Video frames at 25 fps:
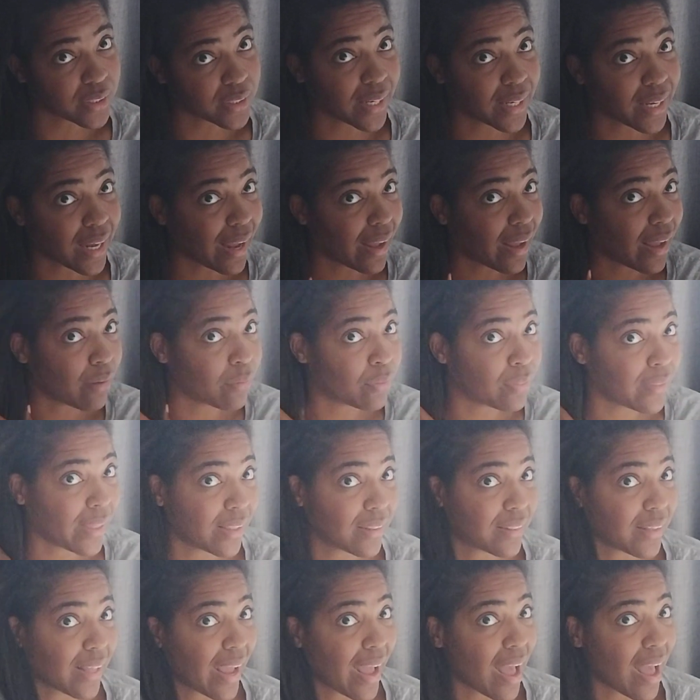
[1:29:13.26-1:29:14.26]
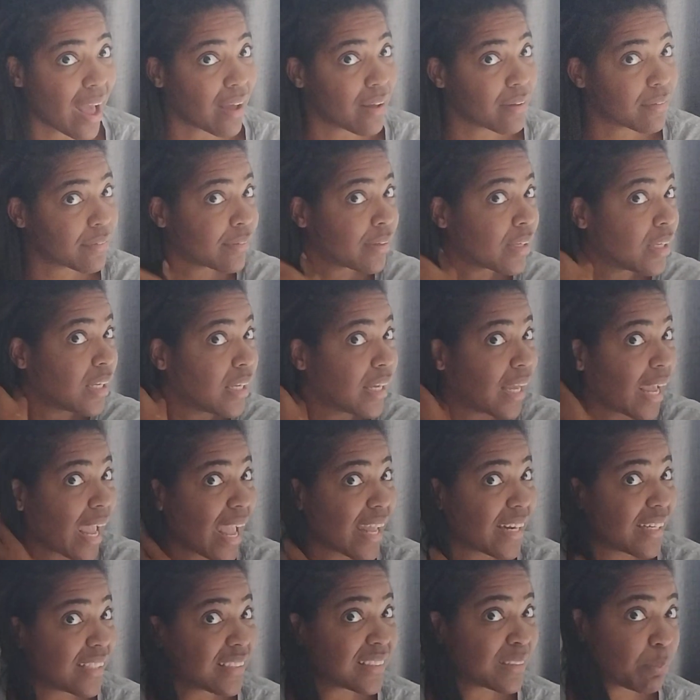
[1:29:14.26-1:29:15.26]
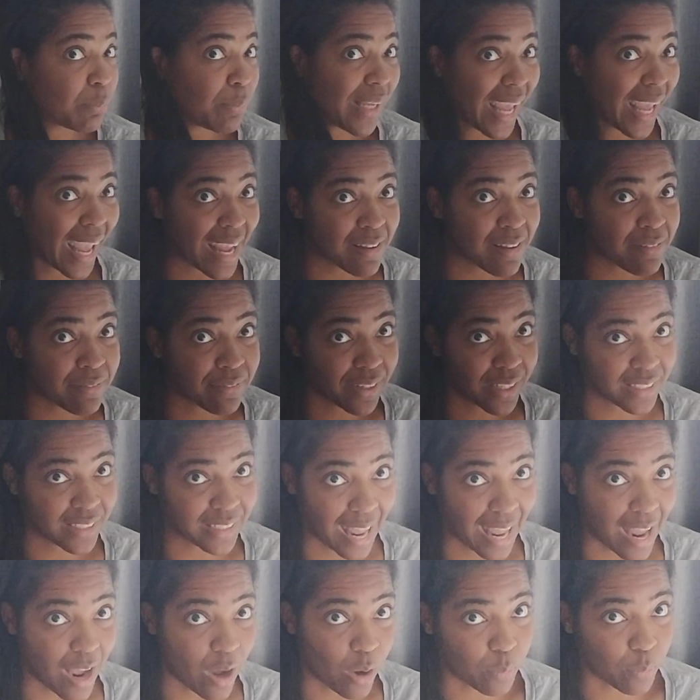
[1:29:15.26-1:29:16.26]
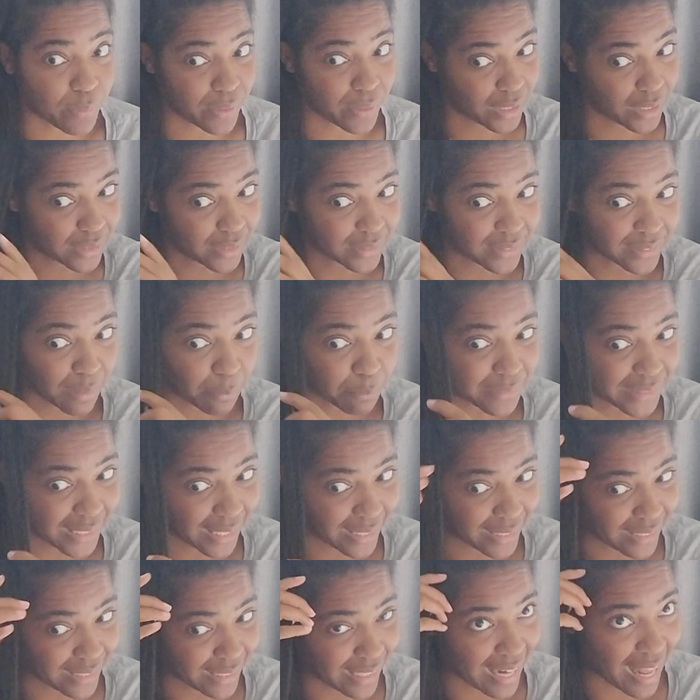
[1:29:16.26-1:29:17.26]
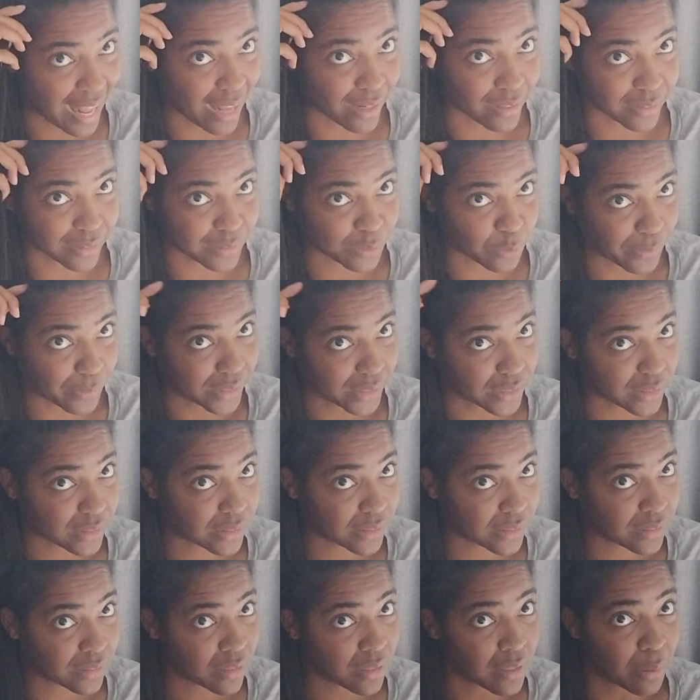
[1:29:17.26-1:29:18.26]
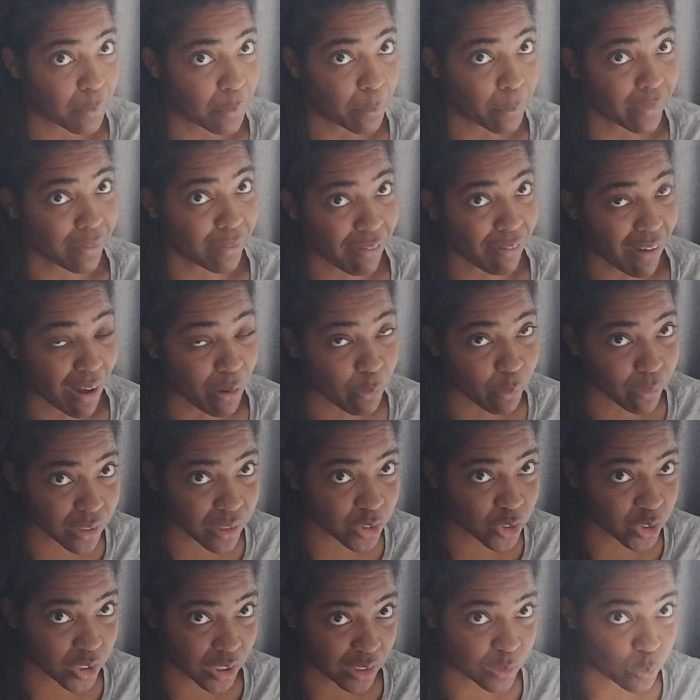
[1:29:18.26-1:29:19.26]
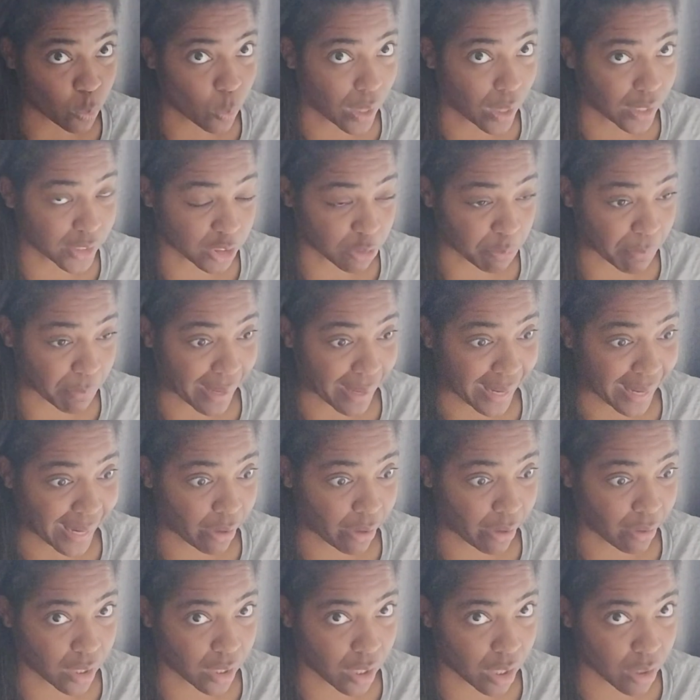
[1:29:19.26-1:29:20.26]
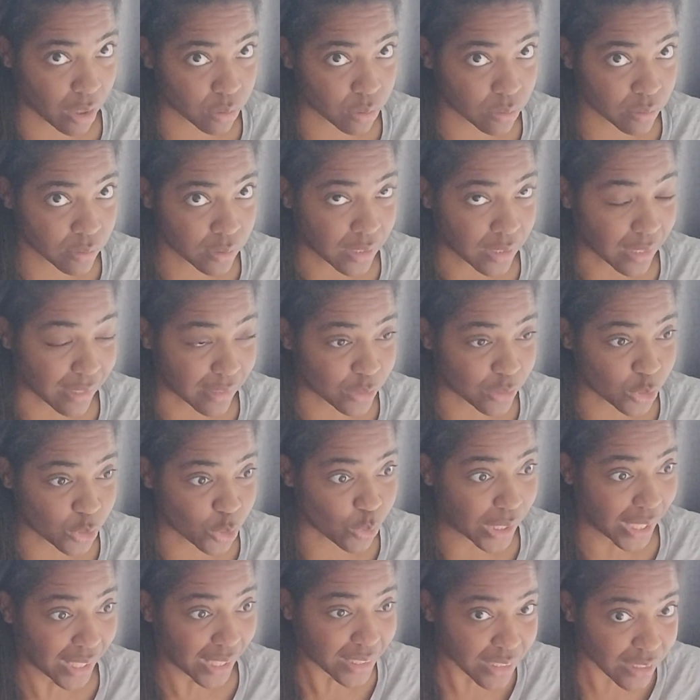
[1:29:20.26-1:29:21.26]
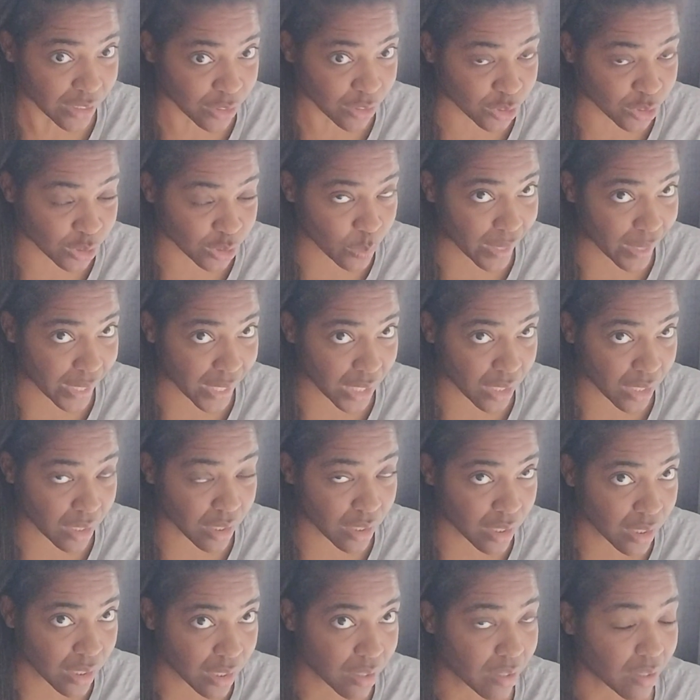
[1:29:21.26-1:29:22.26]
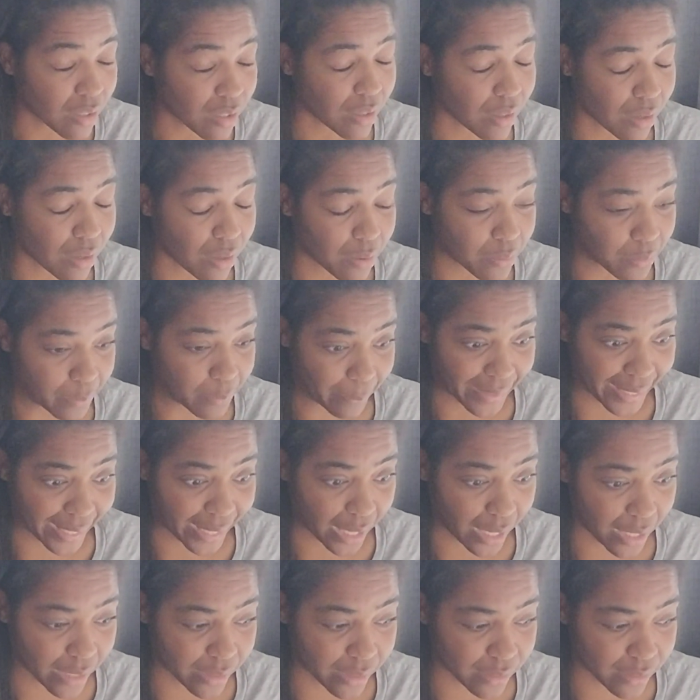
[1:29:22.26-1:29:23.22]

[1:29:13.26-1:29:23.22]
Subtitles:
I have. And it's behaving now because I'm taking it out of twists. But if I were to just wash my hair and go and do nothing to it, oh my God.